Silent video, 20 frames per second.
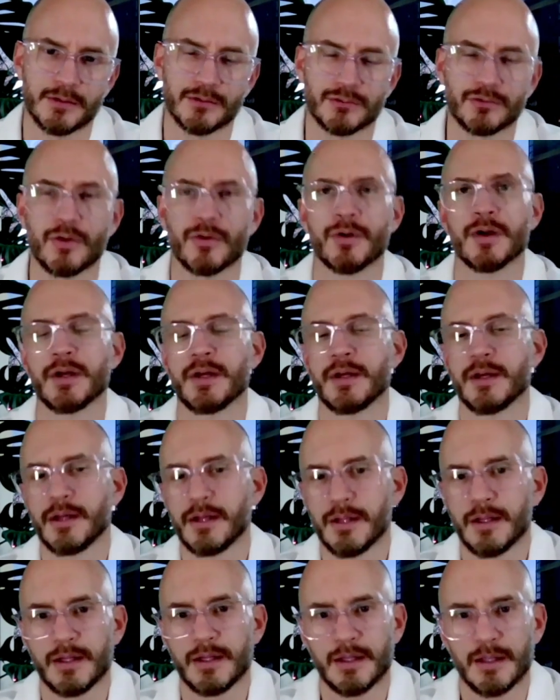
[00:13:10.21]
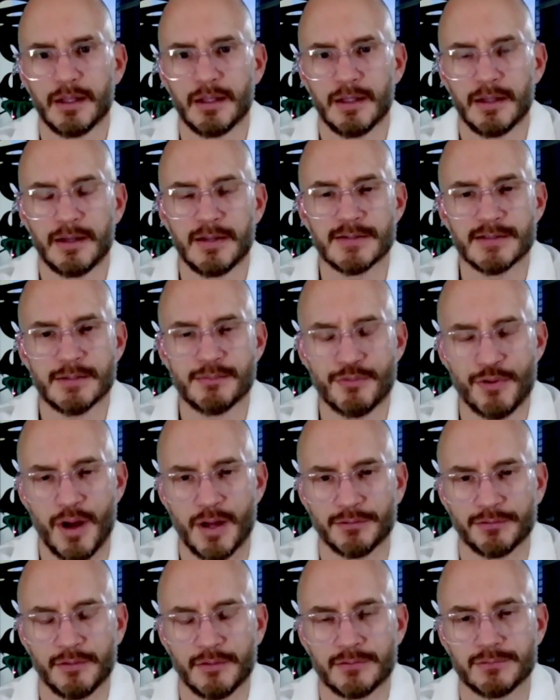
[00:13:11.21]
So it is a
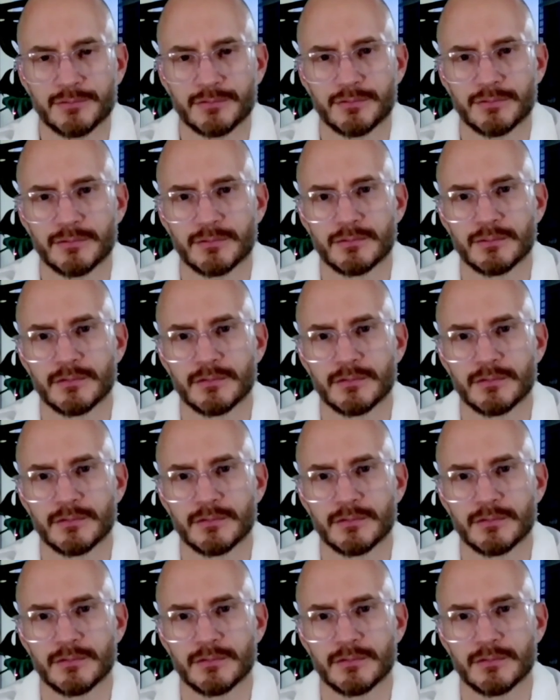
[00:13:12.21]
process.